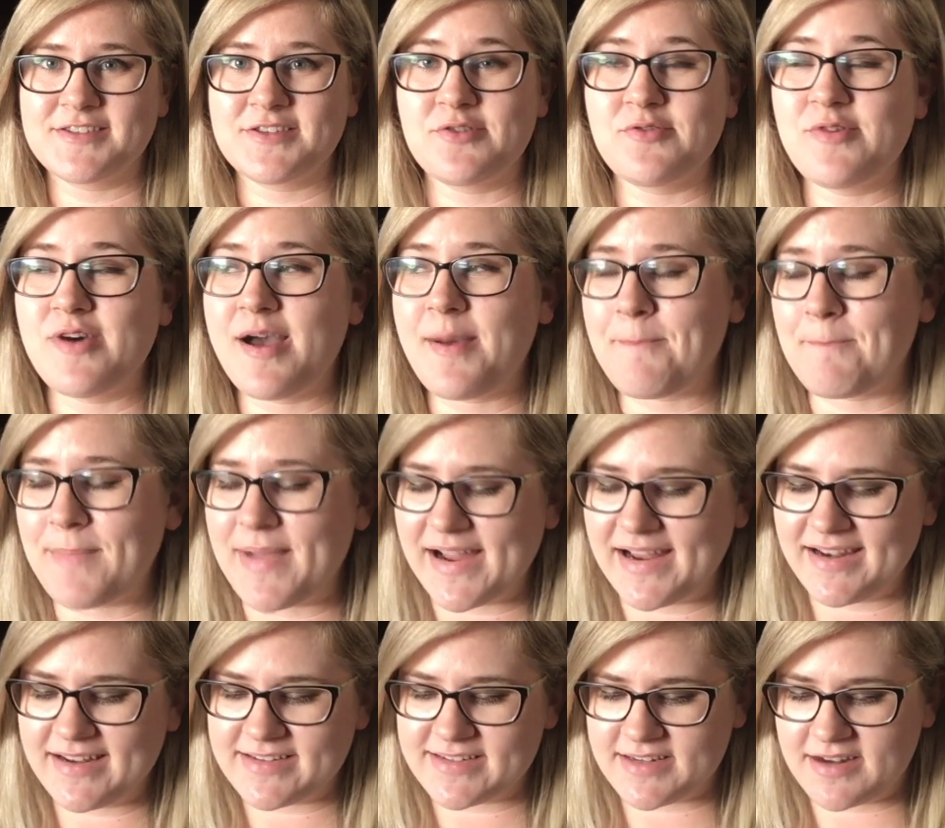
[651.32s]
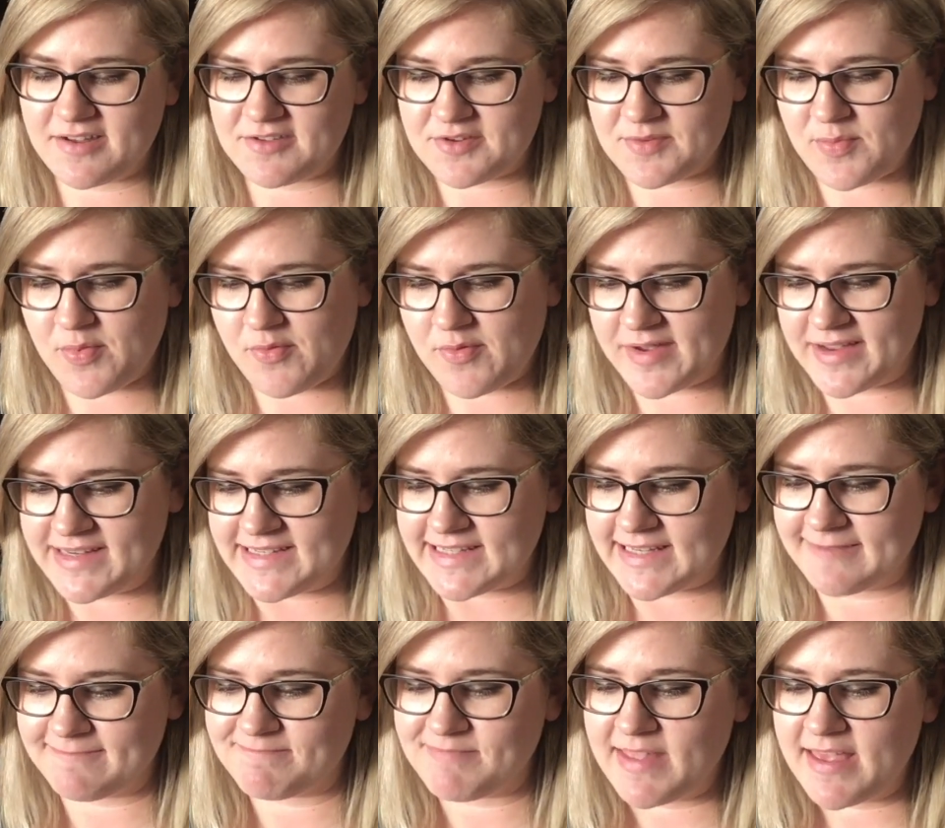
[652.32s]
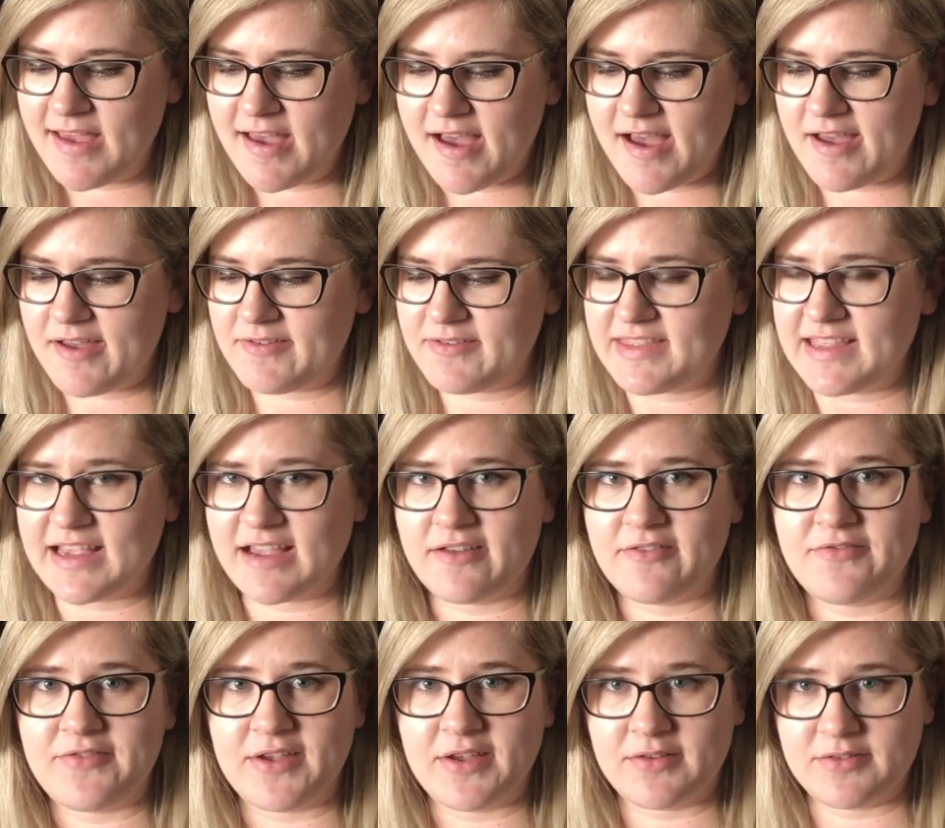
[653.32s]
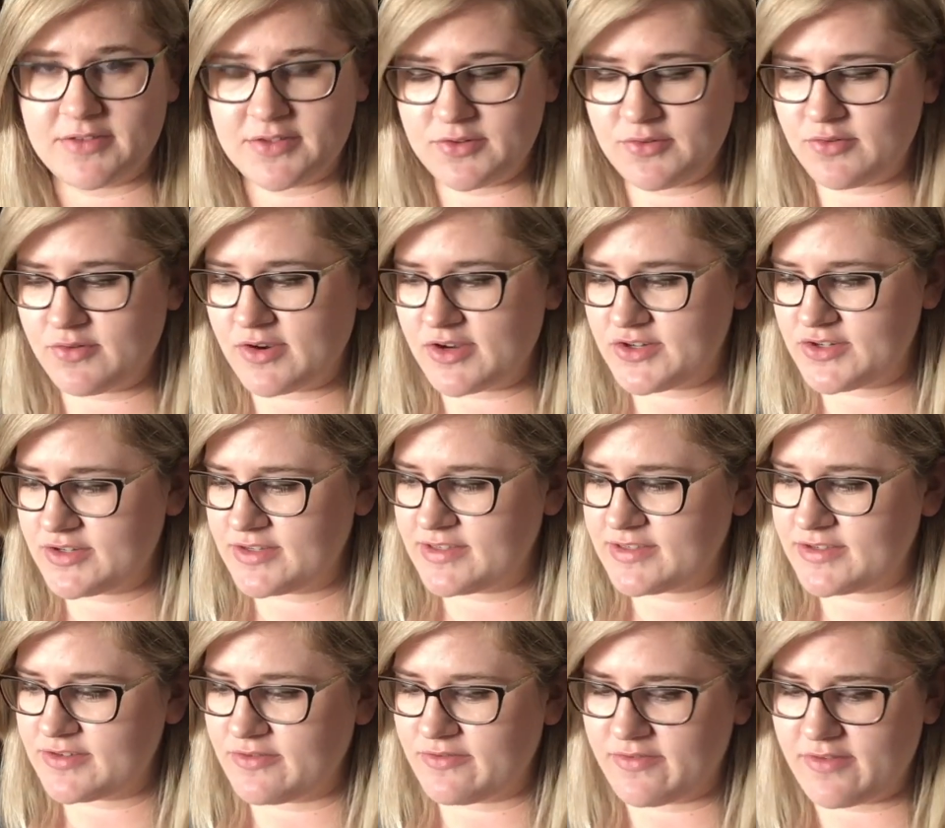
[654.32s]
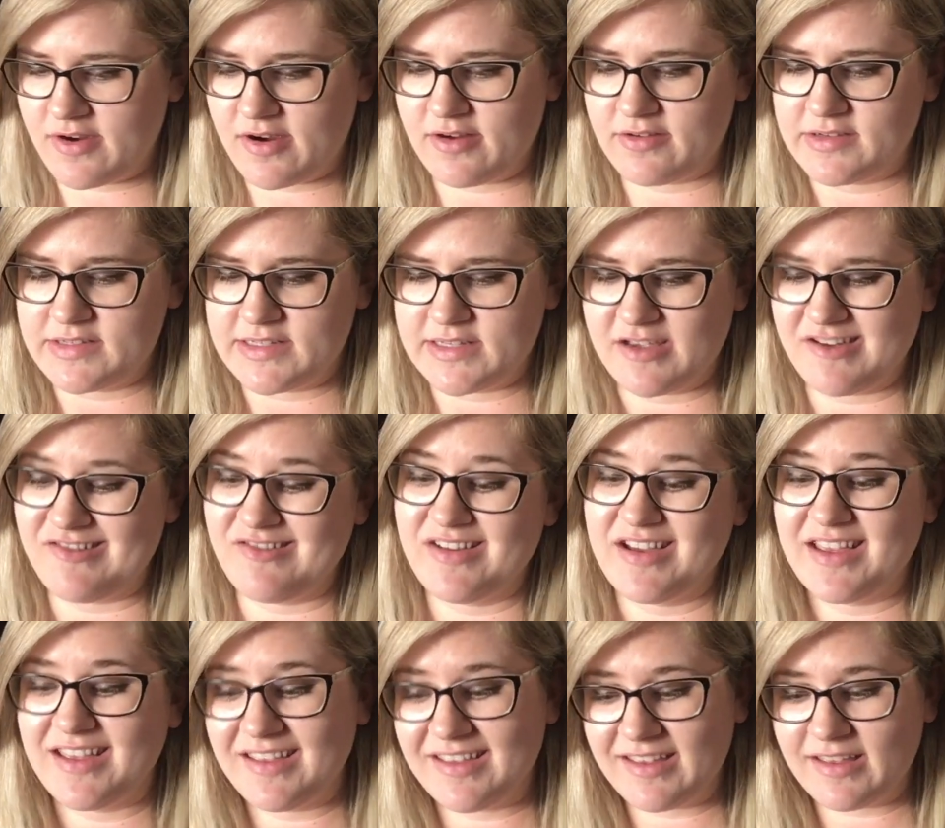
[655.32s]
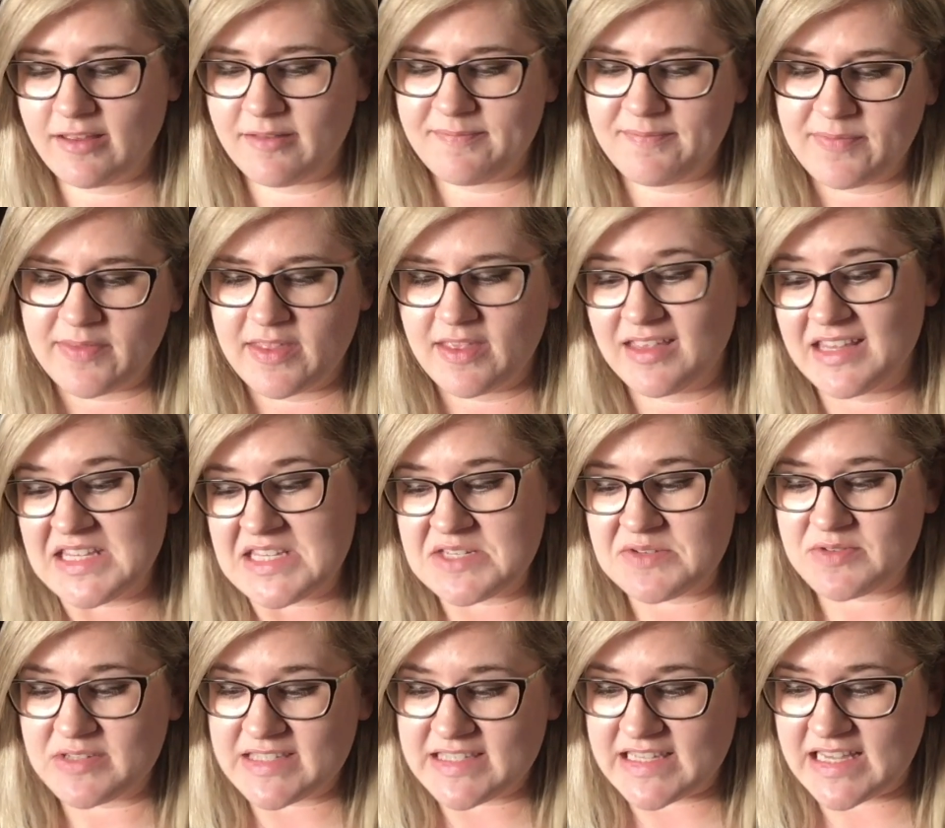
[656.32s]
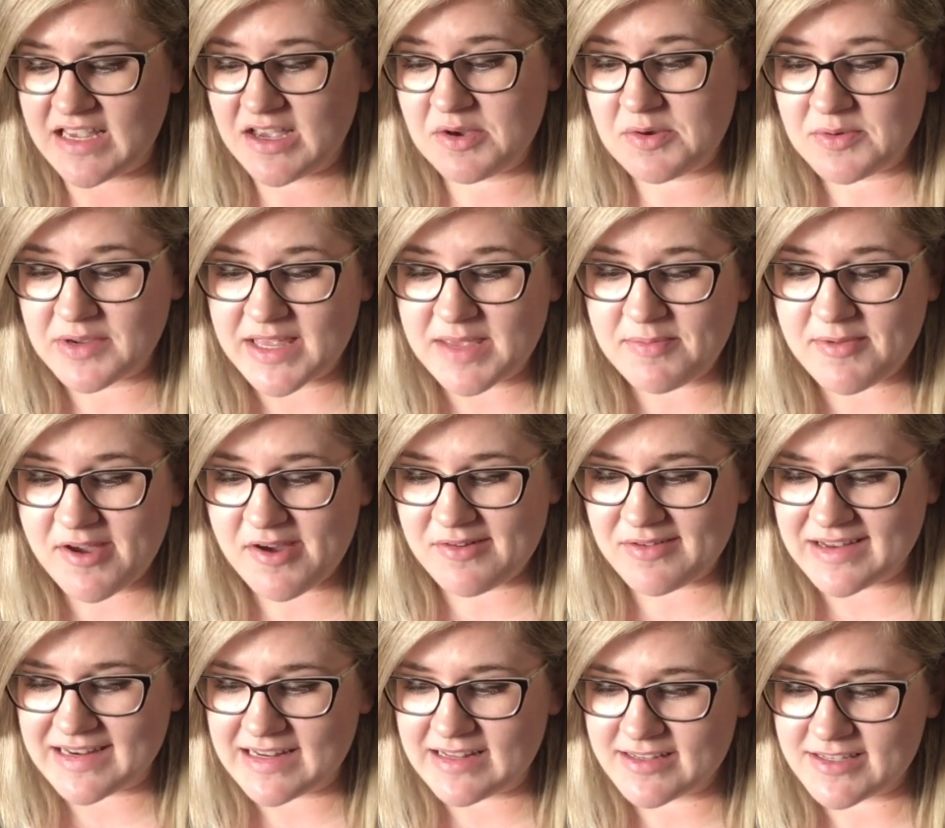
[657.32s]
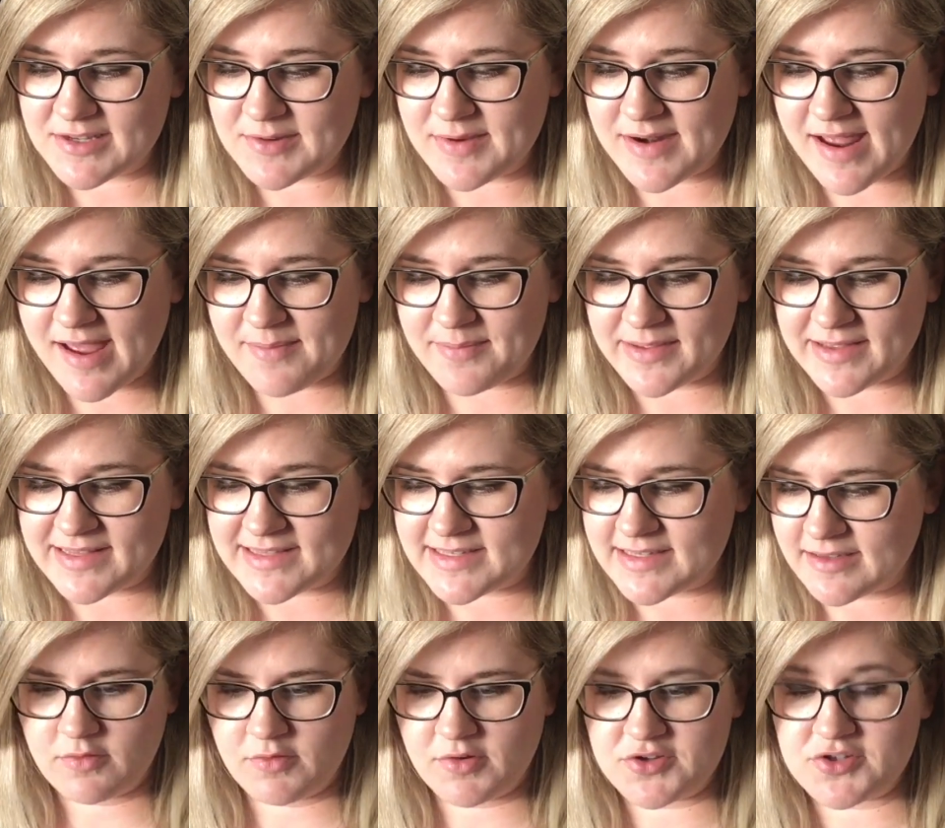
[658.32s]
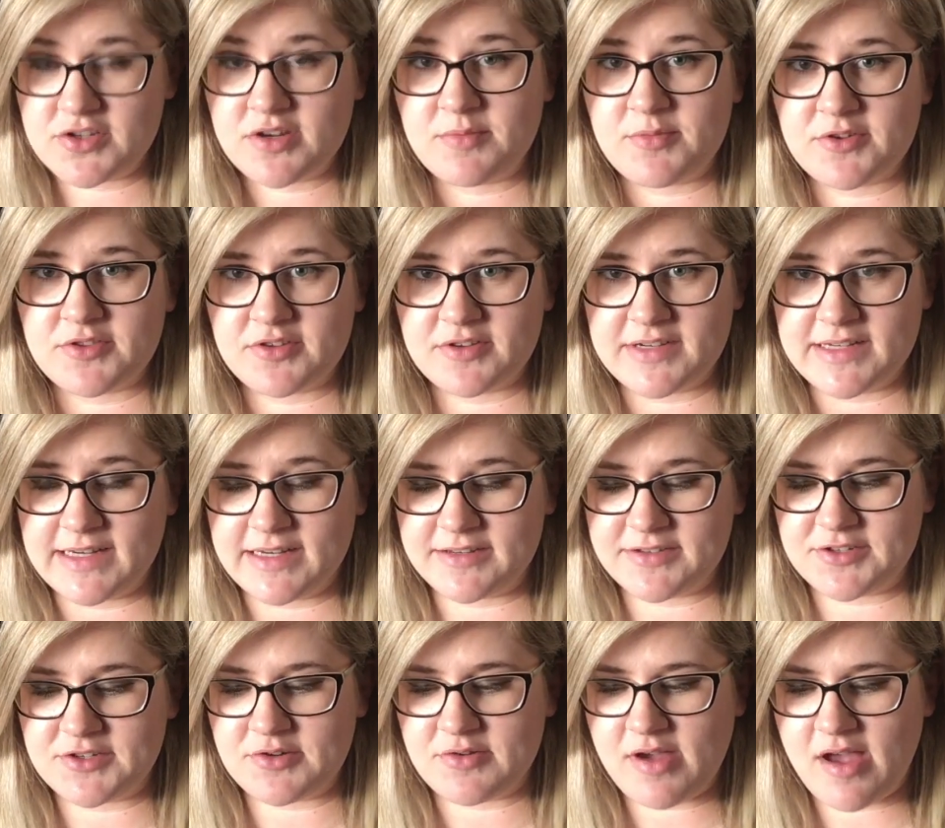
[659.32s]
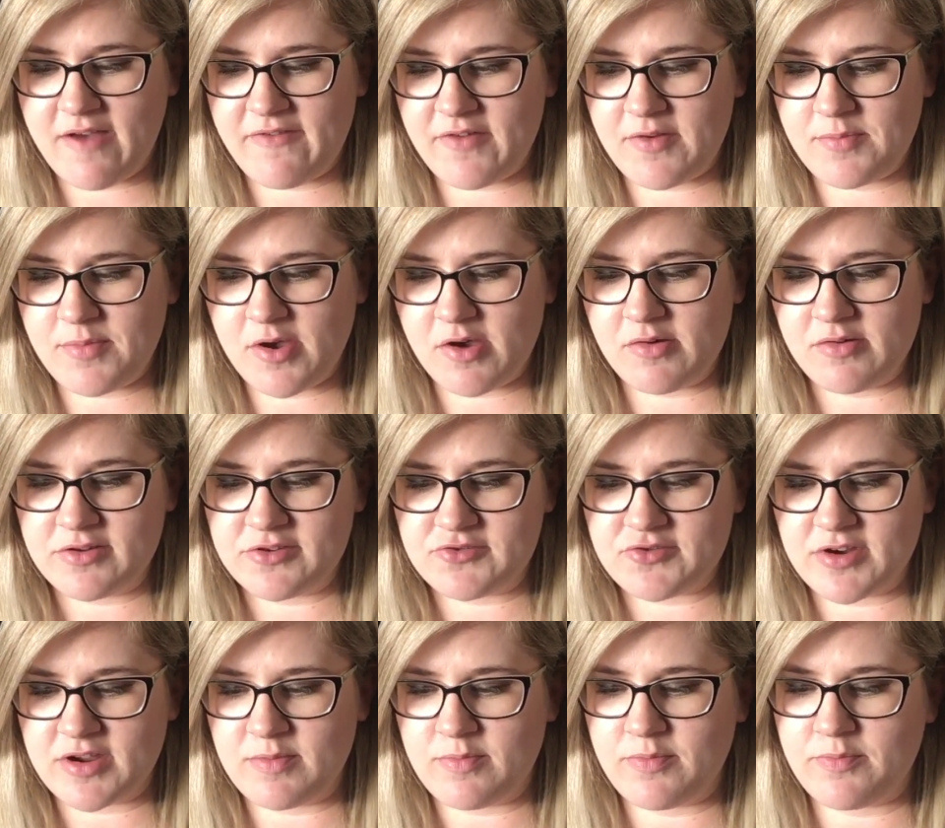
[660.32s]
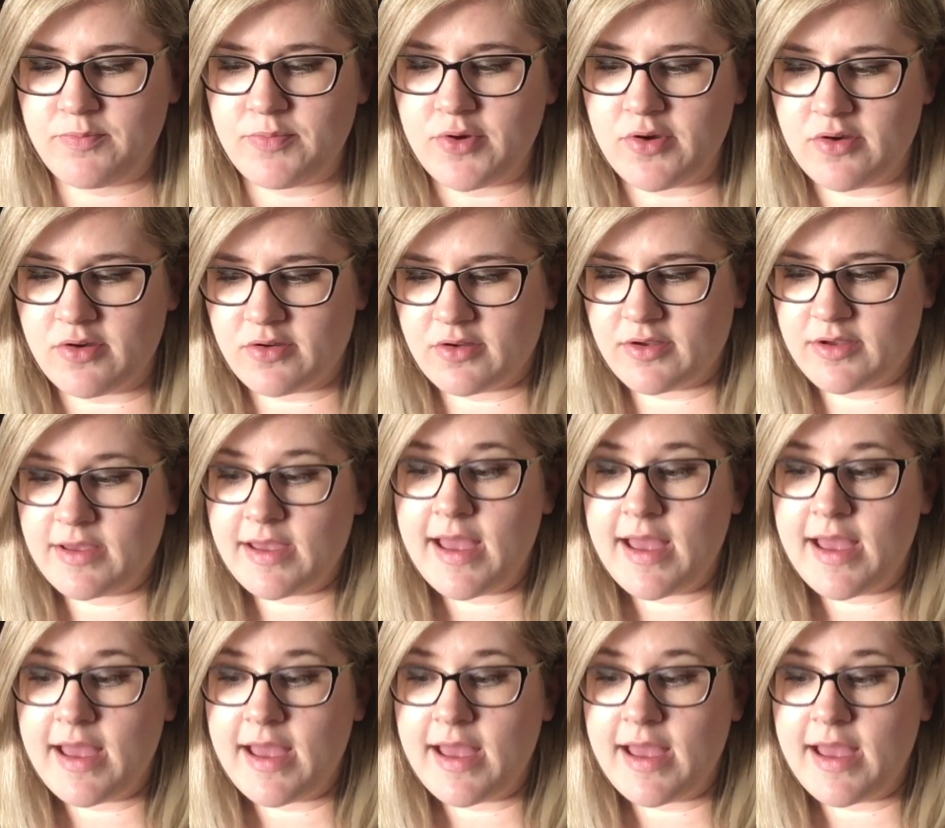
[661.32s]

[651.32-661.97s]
So, minus another point. I think I failed 2 questions so far, so, we'll see. We'll keep going, see what happens. Question number 13 is, do you have a poetry book?